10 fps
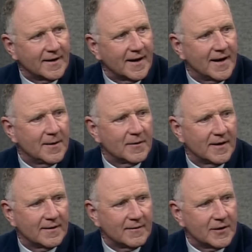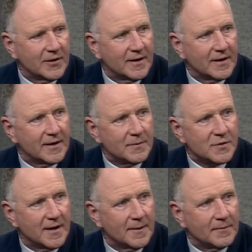He was far from a bad one
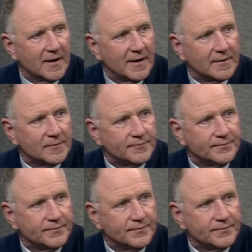by any means, but